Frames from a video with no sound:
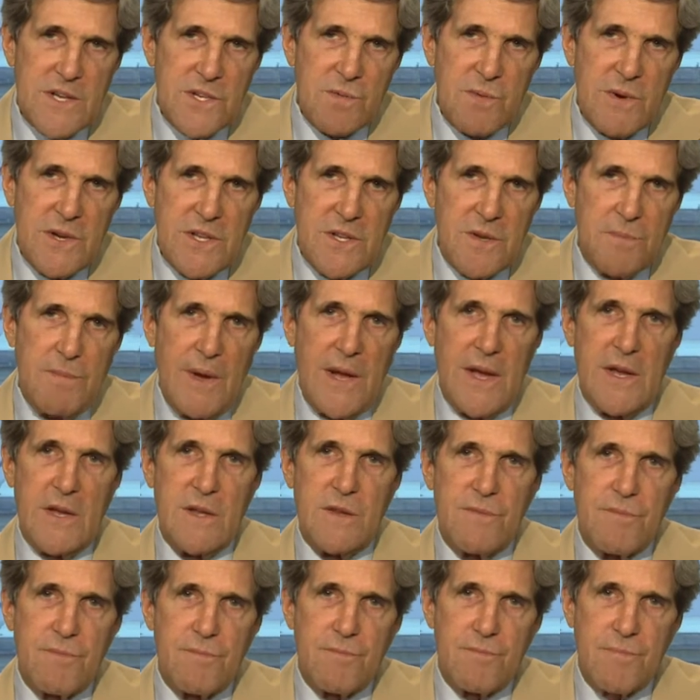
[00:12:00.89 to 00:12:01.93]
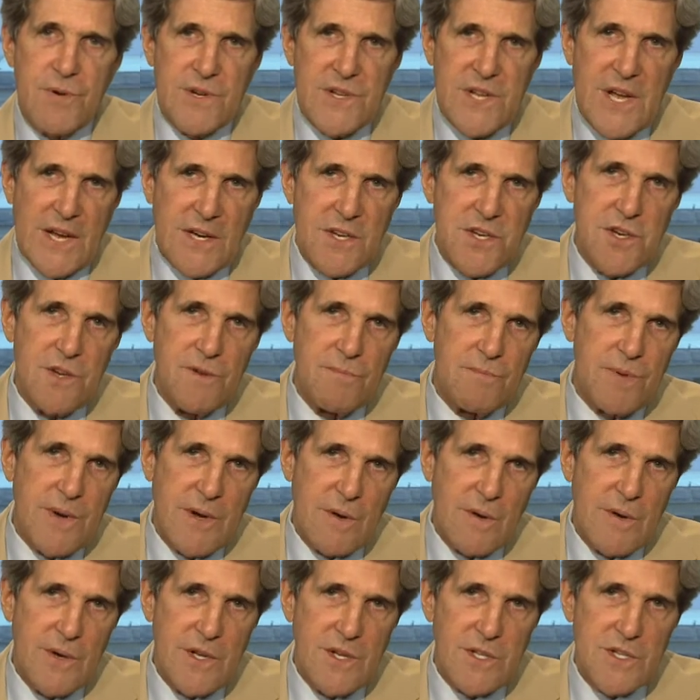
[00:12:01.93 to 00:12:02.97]
we debate protection
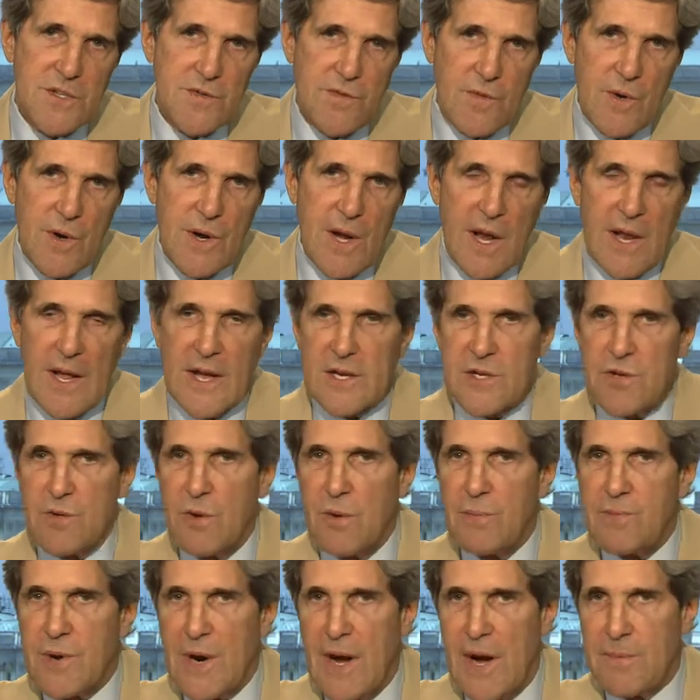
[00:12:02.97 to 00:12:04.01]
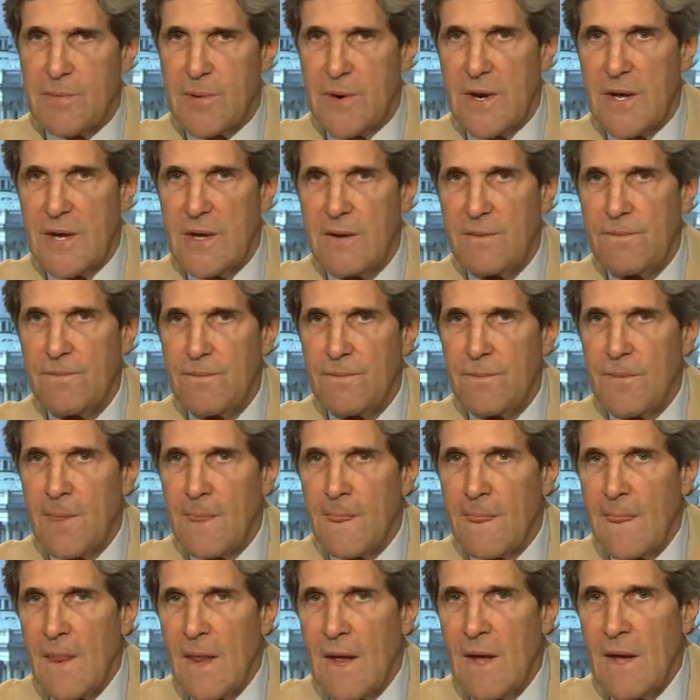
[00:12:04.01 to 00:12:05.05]
periods for intellectual property,
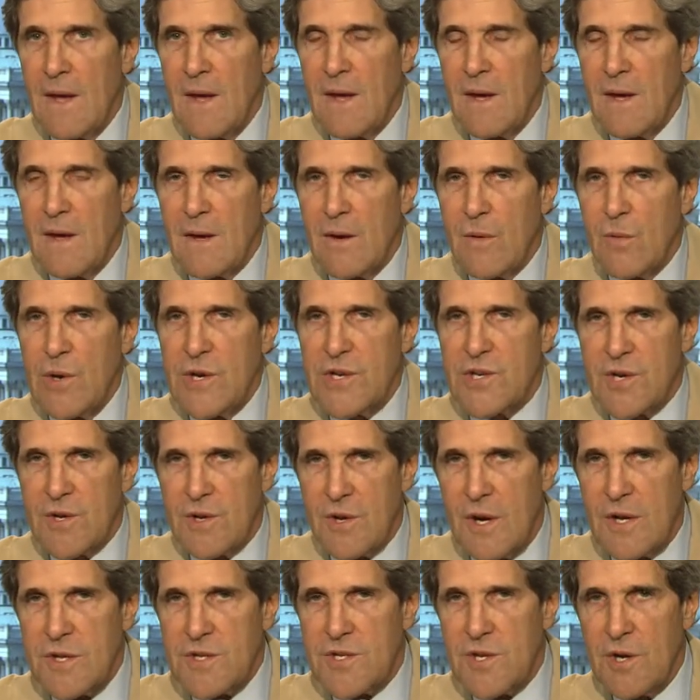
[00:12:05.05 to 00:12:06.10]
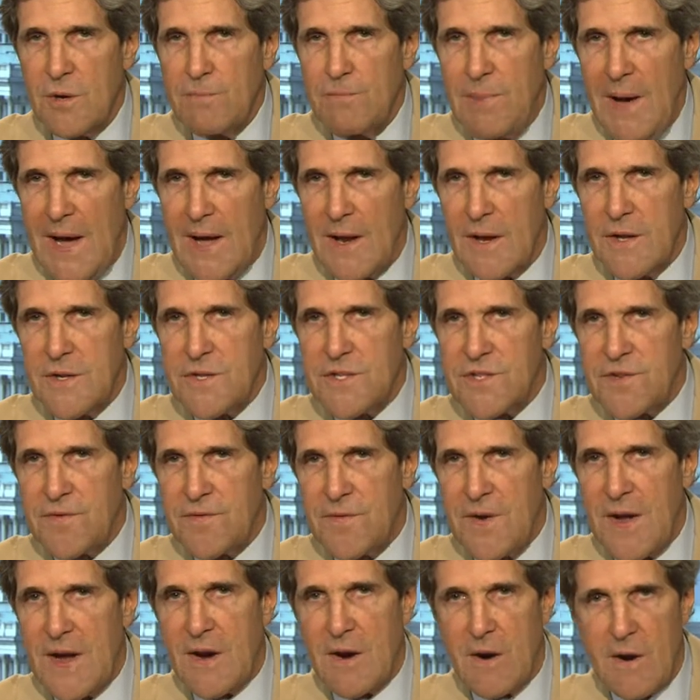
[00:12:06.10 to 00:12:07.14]
we should also balance
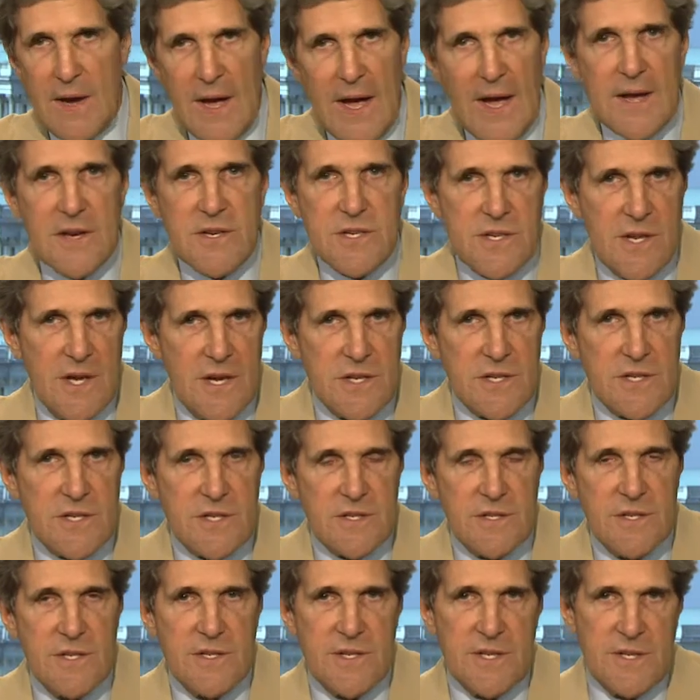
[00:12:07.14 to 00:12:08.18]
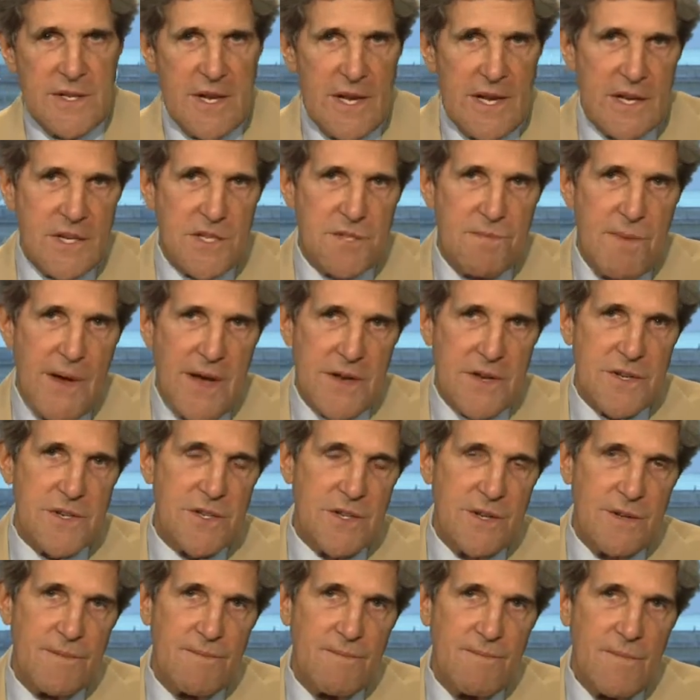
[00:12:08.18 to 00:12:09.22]
fair access to today's
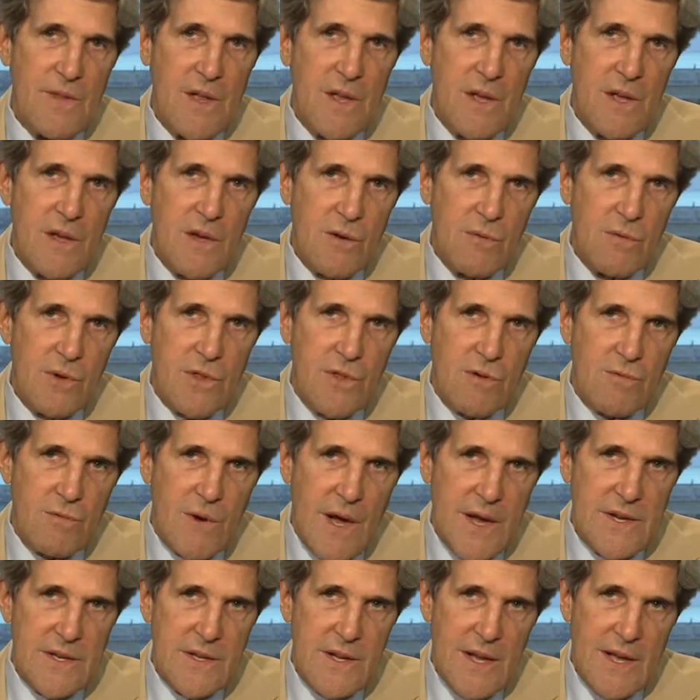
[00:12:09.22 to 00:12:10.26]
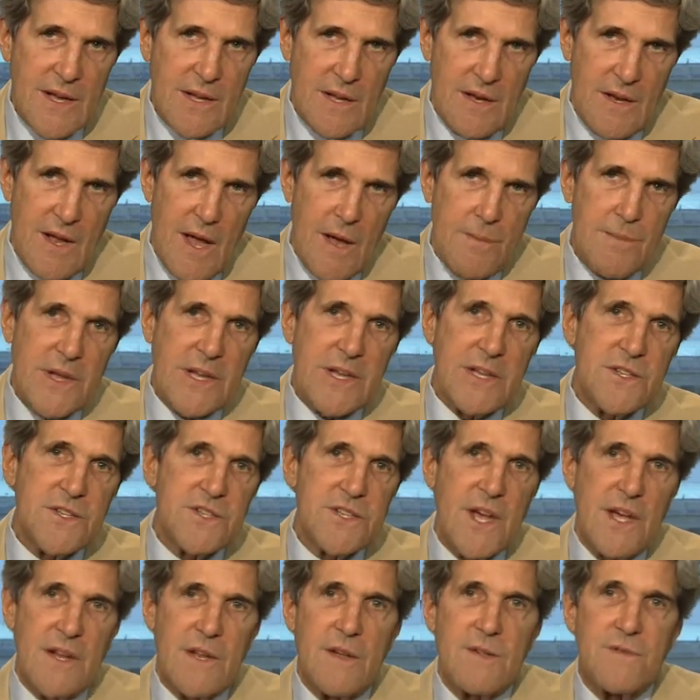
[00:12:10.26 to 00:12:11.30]
medicine with the right economic
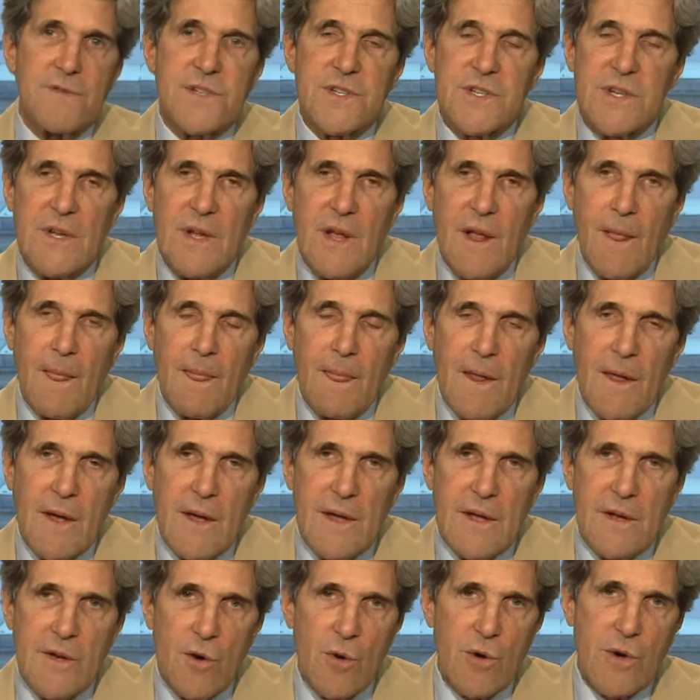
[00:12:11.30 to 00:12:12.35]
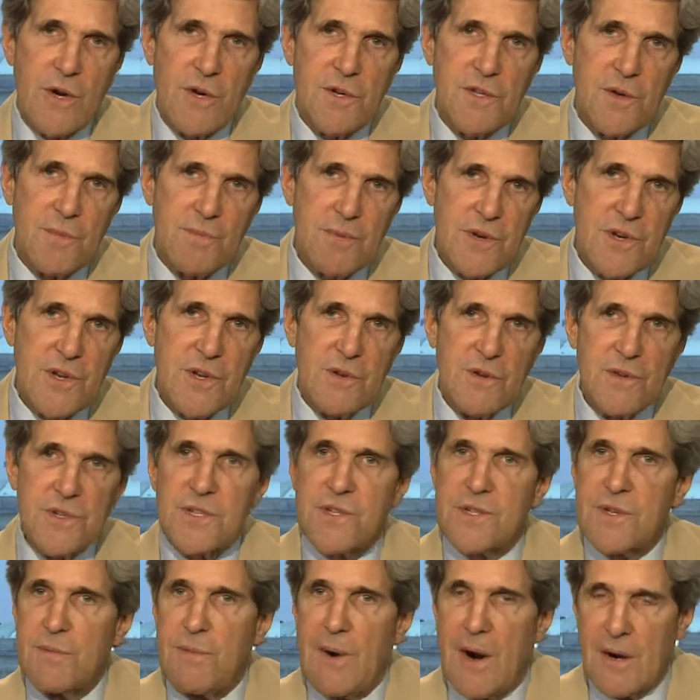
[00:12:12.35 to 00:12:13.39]
incentives in order to produce
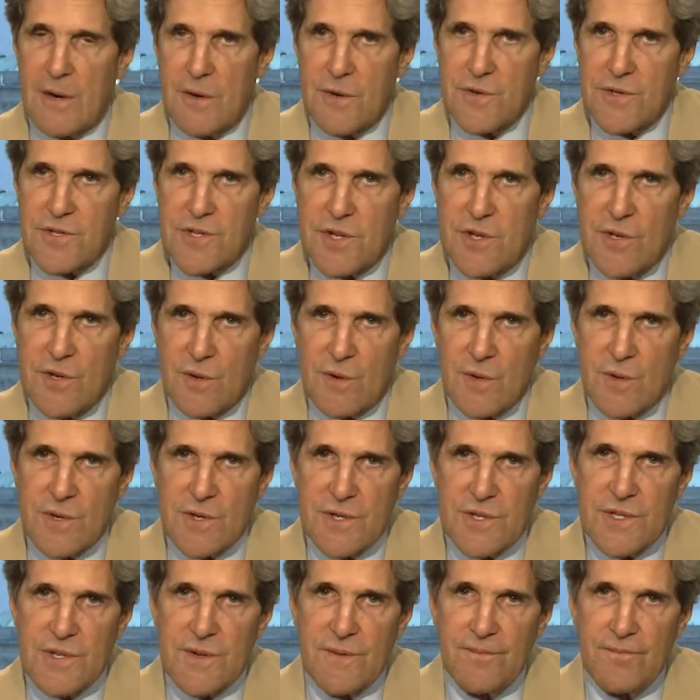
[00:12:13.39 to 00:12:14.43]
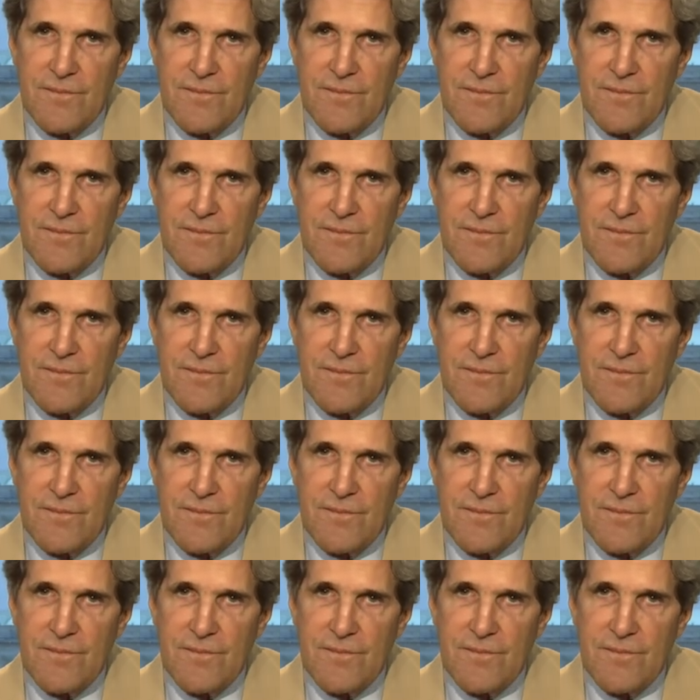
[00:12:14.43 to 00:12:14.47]
tomorrow's cures.